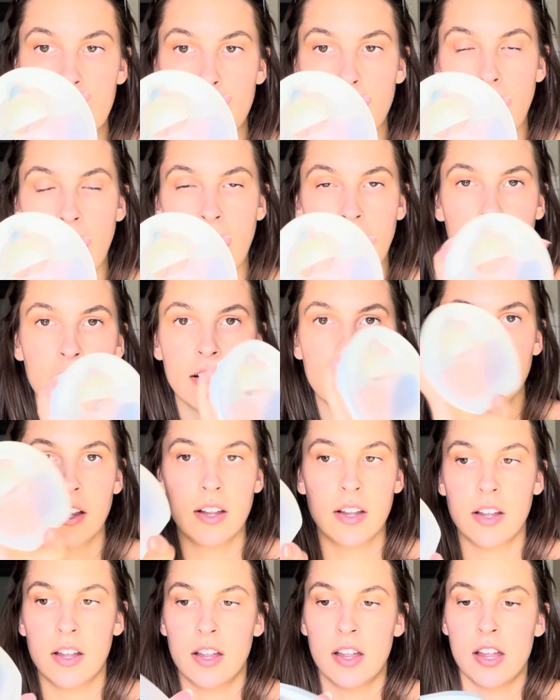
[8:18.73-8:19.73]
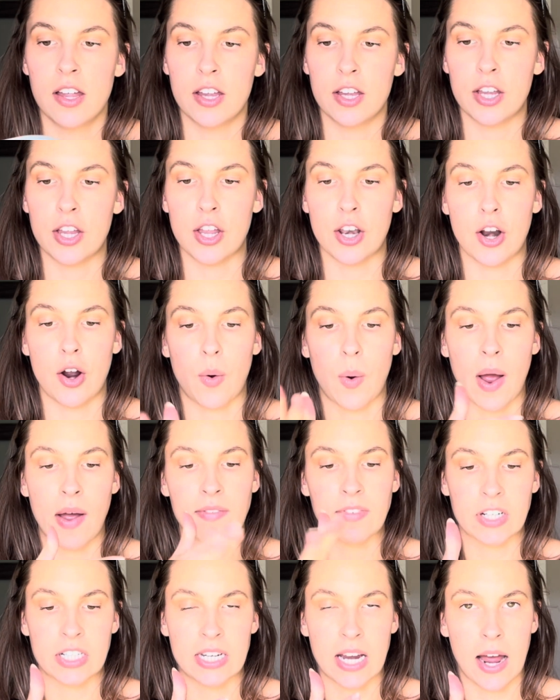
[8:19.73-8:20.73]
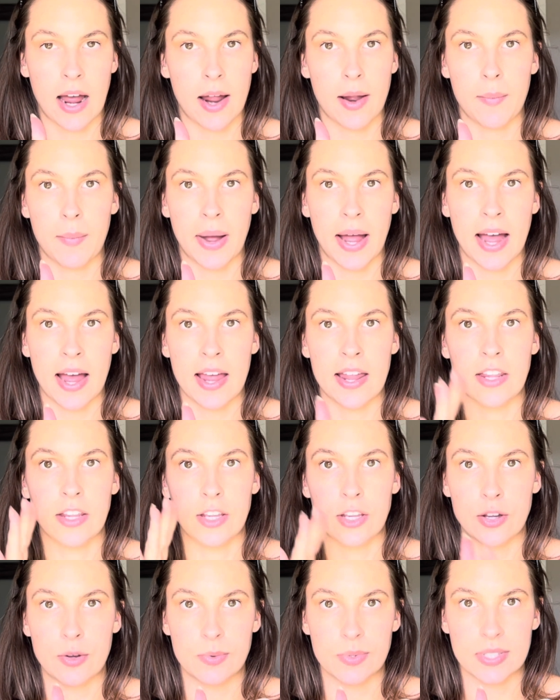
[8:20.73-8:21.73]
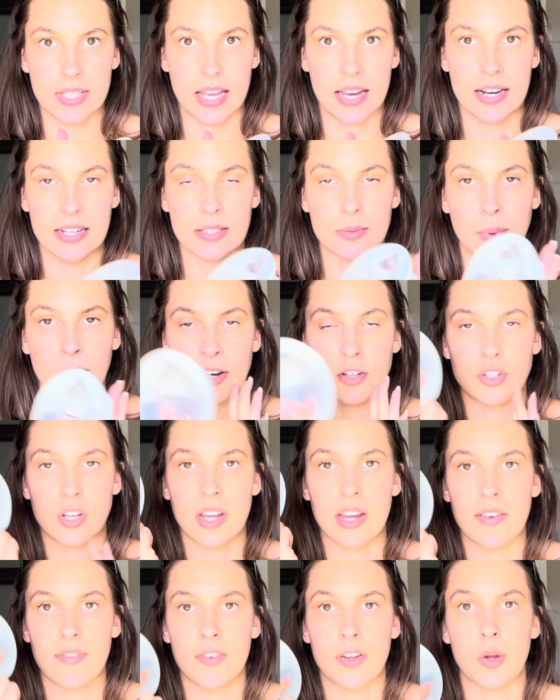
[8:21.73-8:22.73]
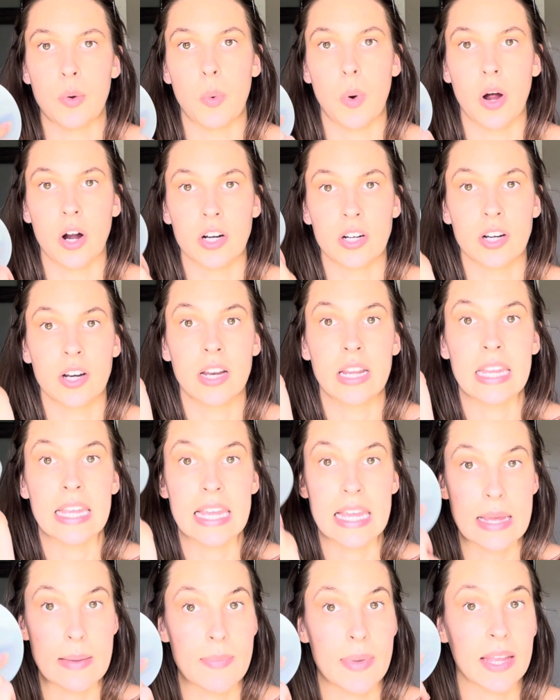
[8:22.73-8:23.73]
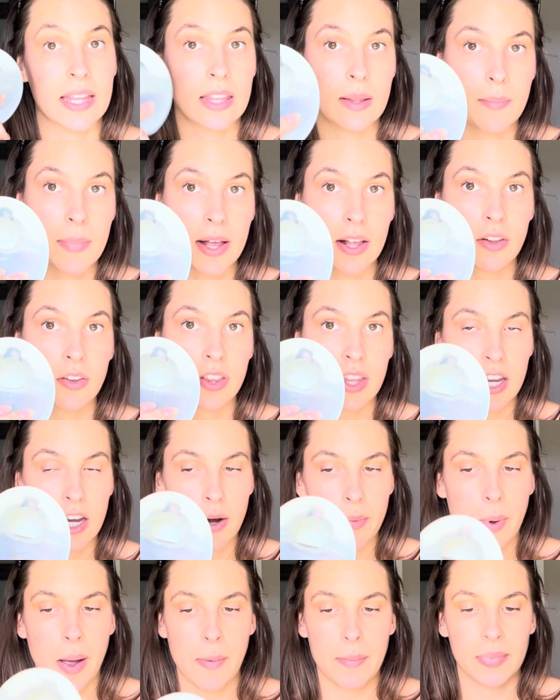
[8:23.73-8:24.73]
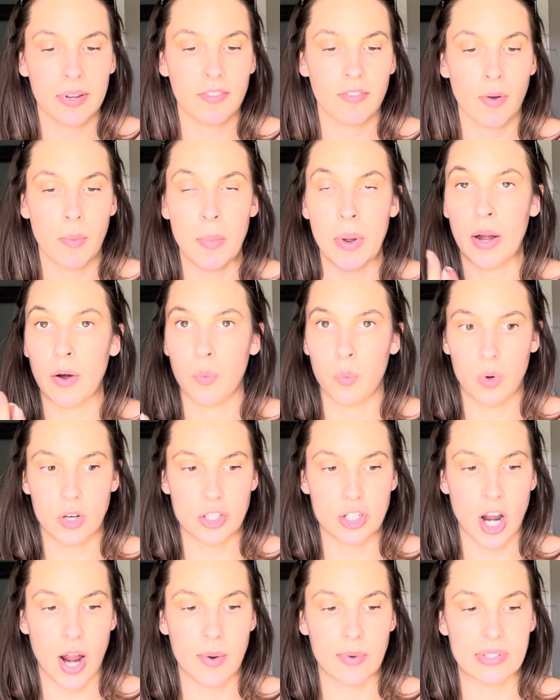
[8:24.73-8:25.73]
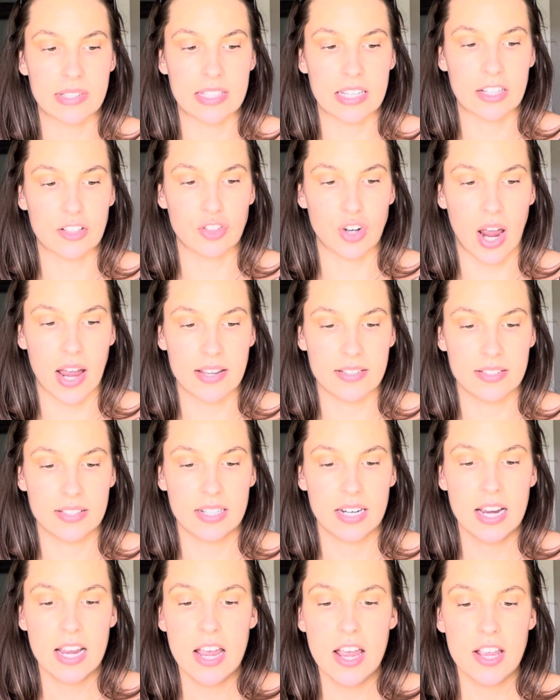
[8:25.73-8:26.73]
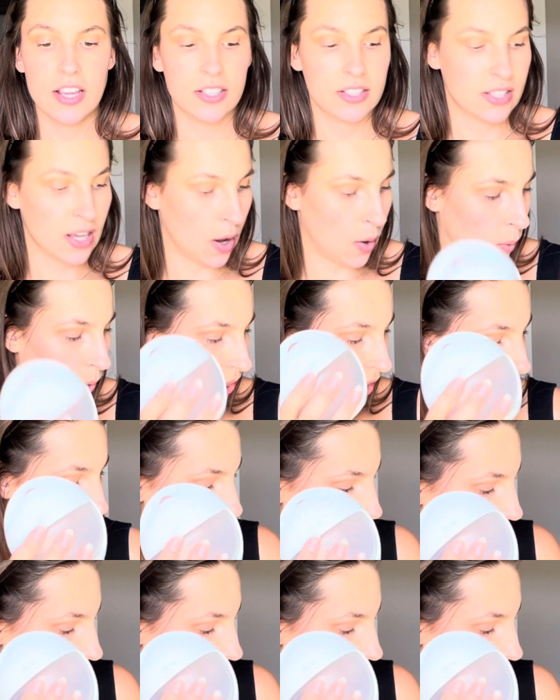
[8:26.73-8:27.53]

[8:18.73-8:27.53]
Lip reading: well, you know, every time I use it, especially if you are keeping the milk that you're pumping from here, which I would suggest. So this